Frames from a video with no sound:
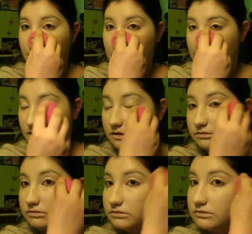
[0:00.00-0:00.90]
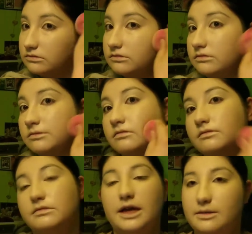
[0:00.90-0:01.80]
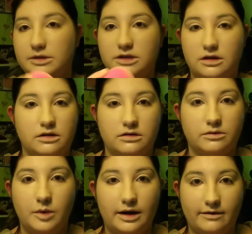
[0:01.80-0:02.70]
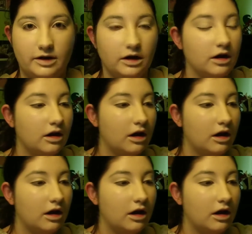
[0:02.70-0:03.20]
like Amazon or whatever,